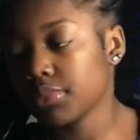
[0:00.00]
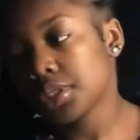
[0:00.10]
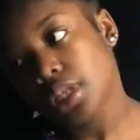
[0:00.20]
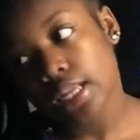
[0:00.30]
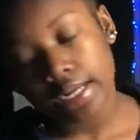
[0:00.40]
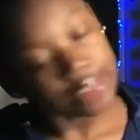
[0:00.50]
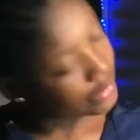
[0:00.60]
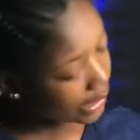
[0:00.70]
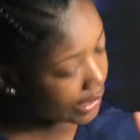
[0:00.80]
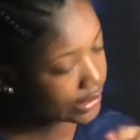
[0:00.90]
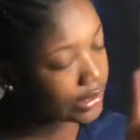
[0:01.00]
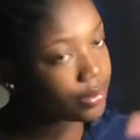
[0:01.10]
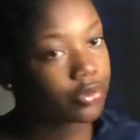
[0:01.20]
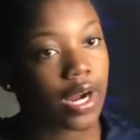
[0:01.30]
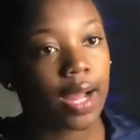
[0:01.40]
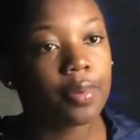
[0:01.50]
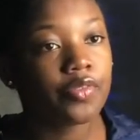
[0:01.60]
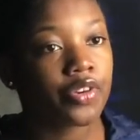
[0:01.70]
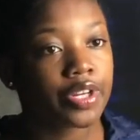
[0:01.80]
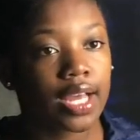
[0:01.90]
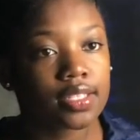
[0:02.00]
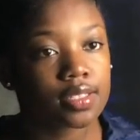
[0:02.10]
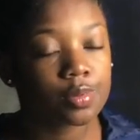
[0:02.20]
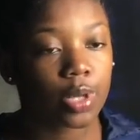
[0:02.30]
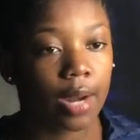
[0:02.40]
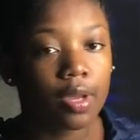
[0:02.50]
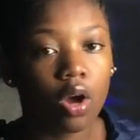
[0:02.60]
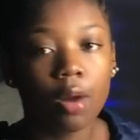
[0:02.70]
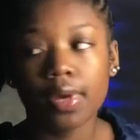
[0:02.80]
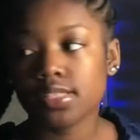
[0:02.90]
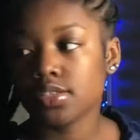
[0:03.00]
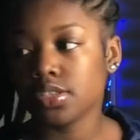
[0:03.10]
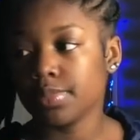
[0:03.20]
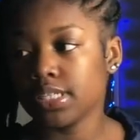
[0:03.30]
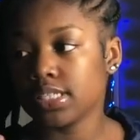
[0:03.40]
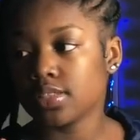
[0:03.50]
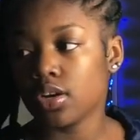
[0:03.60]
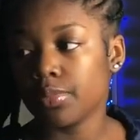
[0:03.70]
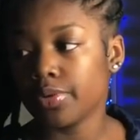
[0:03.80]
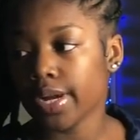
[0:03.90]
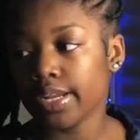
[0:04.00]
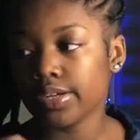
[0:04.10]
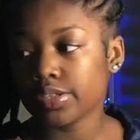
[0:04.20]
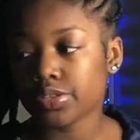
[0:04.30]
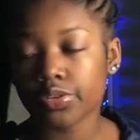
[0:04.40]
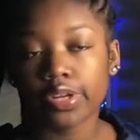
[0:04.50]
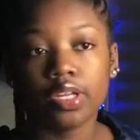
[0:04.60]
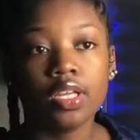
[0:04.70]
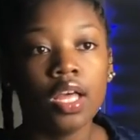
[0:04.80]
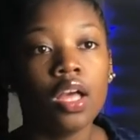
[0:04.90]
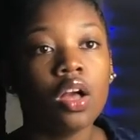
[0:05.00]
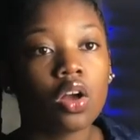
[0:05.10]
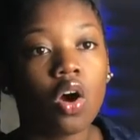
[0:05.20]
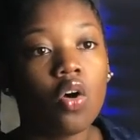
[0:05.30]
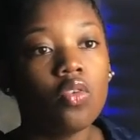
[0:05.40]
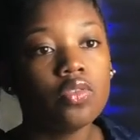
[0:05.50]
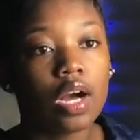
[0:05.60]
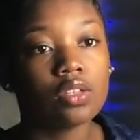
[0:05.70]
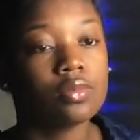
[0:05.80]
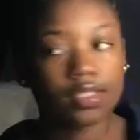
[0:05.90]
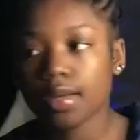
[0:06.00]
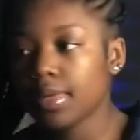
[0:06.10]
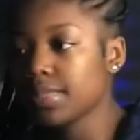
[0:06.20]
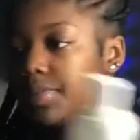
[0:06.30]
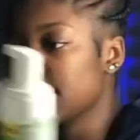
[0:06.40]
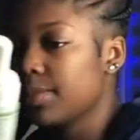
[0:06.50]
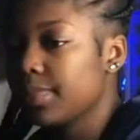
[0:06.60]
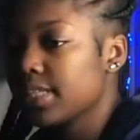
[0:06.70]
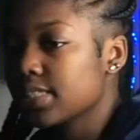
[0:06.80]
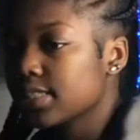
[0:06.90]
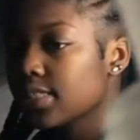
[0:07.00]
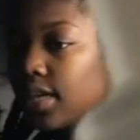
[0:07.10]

that's all I gotta say. Subscribe if you're not subscribed. And all my social media is gonna be right here on the screen. Go follow. So I'm about to put some of this